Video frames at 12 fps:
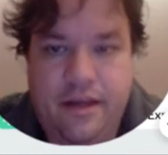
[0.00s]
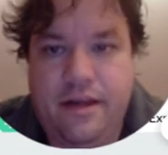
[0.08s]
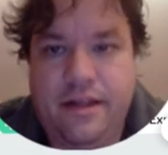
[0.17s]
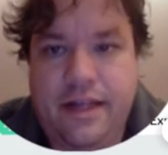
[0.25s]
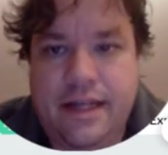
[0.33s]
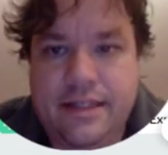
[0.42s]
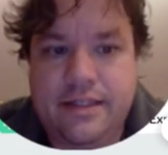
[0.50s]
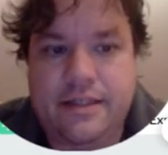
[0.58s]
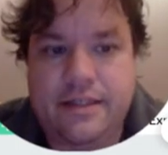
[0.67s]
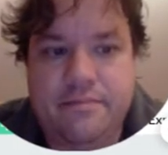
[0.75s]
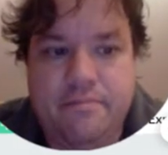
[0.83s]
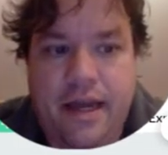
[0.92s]
and that's
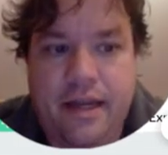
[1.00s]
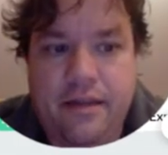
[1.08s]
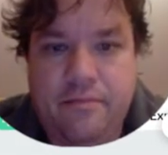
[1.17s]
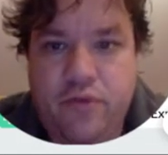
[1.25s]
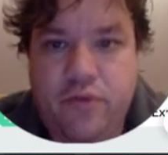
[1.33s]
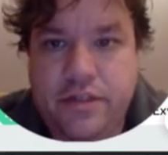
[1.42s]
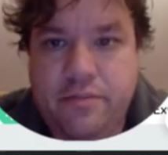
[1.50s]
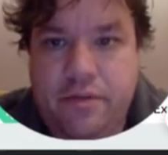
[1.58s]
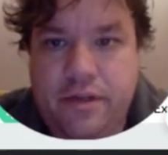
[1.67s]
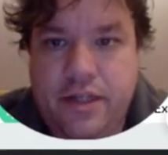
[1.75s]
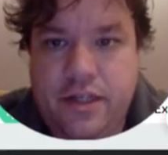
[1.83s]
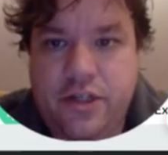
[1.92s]
the main
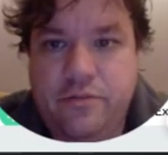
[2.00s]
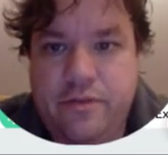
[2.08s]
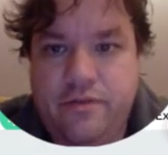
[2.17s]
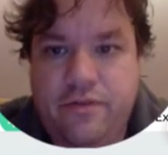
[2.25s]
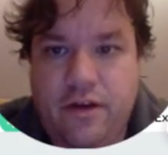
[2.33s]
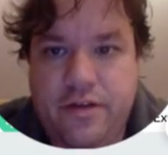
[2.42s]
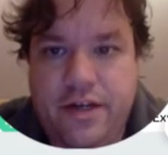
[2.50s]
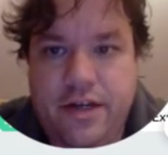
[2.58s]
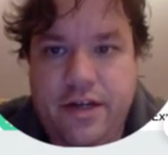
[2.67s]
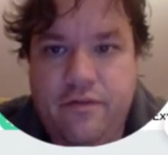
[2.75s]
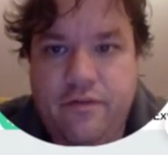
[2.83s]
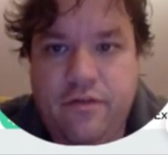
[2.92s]
principle that should be followed here.
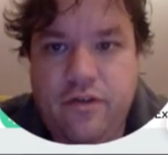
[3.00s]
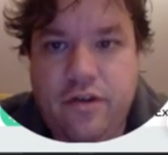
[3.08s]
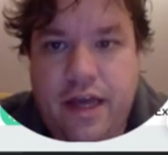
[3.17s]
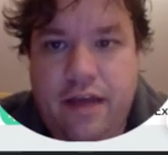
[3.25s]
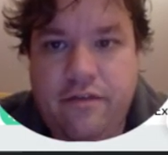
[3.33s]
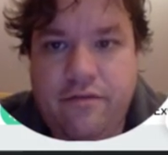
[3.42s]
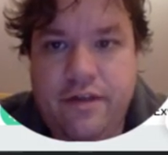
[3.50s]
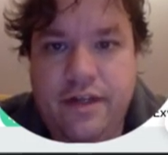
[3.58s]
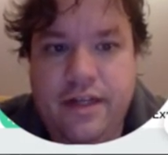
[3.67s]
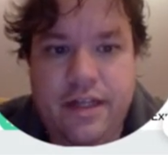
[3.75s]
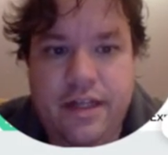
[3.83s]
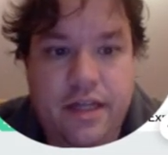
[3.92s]
If you don't have
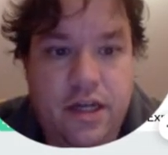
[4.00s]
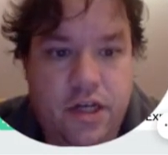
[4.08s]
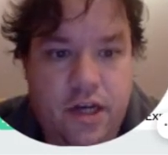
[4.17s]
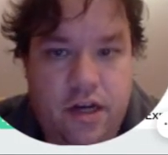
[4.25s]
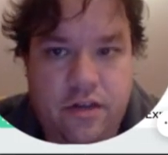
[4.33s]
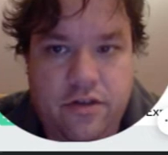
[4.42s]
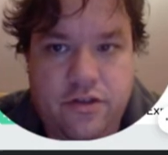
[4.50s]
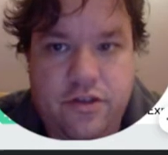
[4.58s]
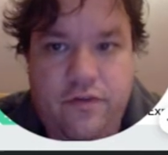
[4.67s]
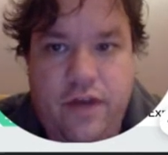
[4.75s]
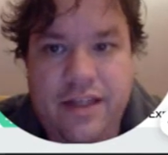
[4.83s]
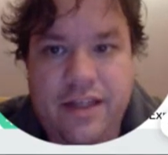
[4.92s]
touching honors,
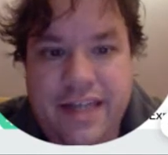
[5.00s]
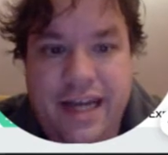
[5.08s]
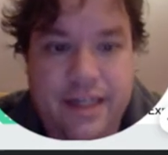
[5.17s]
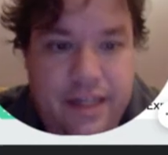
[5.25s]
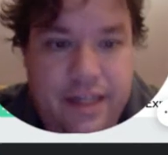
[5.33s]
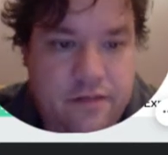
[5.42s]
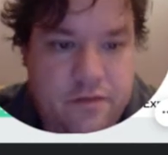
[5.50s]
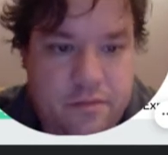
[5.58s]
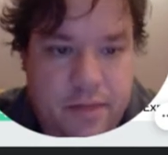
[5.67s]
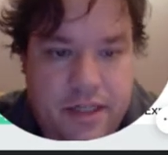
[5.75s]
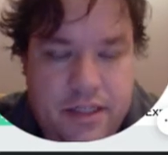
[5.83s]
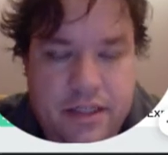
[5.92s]
if you had the jack and 10 of
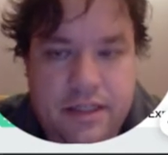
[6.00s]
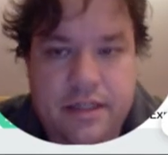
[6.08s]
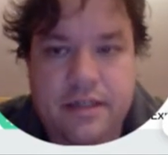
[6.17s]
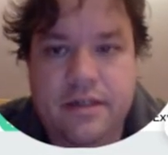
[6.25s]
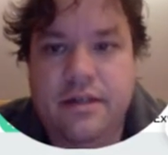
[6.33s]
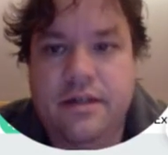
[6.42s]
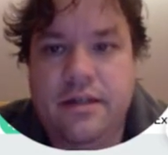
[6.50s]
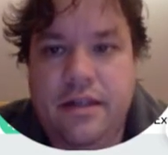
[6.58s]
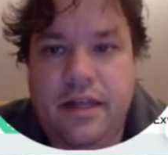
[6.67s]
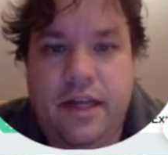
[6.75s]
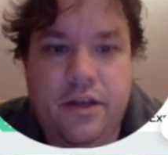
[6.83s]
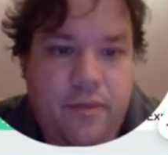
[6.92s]
spades,
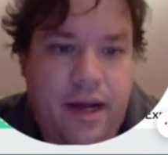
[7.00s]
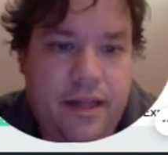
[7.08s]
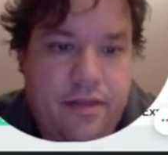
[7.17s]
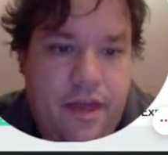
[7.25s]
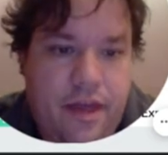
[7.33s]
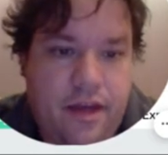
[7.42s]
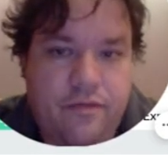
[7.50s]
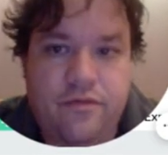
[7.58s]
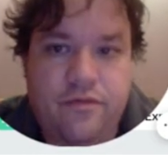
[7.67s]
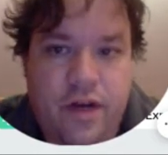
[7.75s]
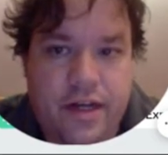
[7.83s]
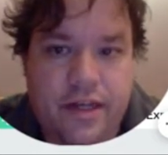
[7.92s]
then you might think of
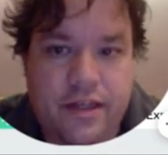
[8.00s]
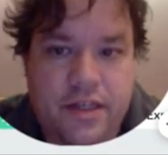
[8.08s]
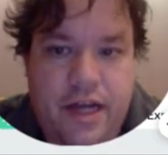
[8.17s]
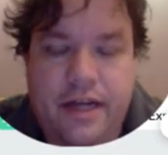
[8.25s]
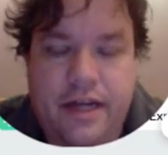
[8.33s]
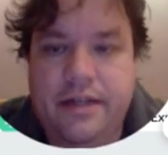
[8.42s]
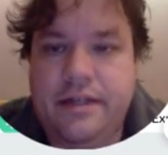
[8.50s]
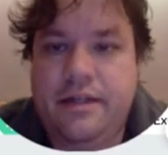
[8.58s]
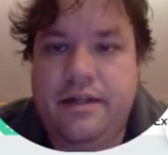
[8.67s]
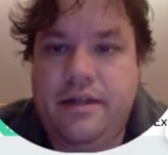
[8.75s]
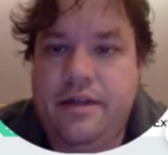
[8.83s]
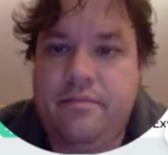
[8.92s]
running the jack.
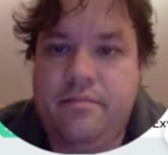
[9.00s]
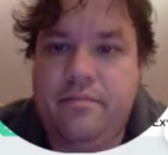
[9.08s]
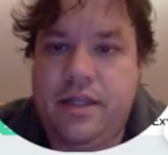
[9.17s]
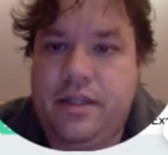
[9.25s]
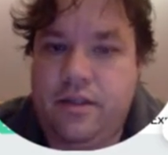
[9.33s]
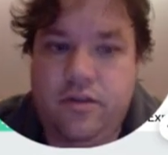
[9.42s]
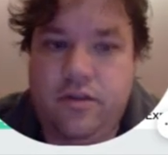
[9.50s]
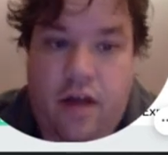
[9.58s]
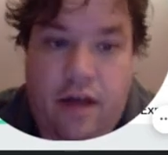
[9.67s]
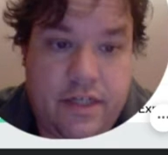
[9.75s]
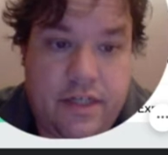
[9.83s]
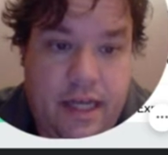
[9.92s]
But you don't
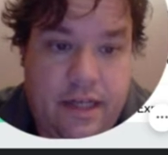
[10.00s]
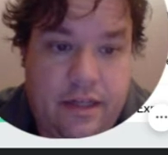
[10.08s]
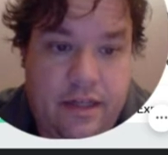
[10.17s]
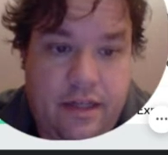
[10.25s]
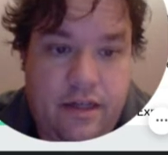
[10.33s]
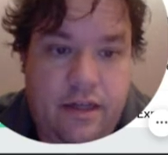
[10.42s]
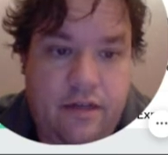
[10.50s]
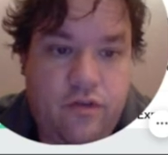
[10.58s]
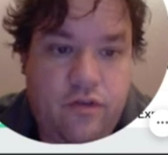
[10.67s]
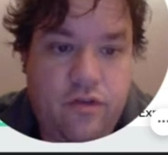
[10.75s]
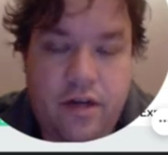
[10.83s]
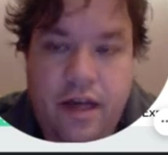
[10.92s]
have the 10. And if
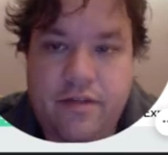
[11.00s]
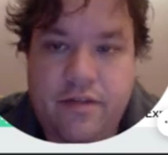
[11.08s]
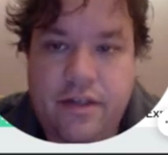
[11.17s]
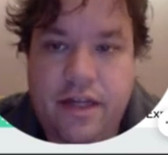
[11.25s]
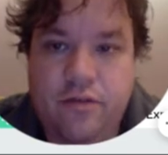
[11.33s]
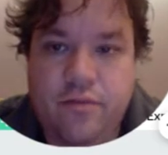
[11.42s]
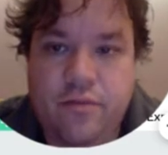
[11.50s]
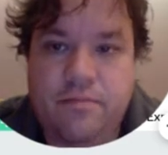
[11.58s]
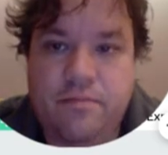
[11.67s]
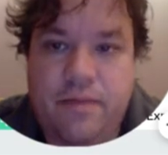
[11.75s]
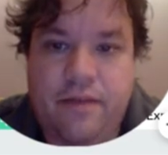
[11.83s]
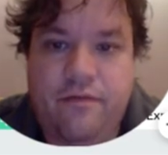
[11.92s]
you don't have the 10, you
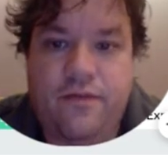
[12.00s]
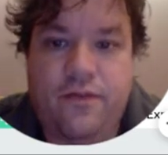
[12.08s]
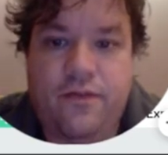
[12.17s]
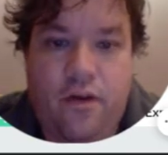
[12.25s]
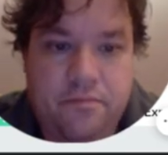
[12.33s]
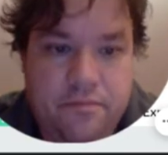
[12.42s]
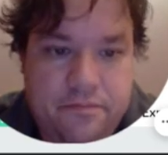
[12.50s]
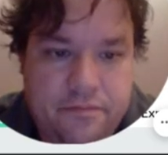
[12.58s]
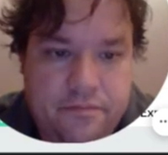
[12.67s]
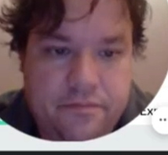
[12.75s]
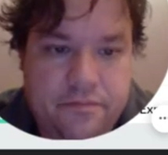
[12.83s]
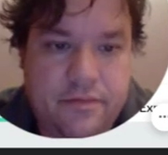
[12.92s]
must play from
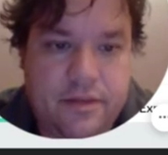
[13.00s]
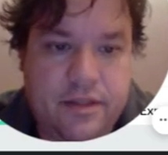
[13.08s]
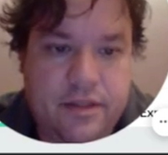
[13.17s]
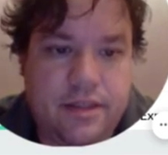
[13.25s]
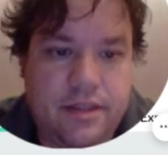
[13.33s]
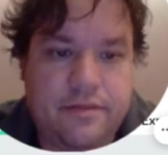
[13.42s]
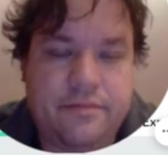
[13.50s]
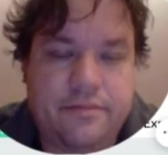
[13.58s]
the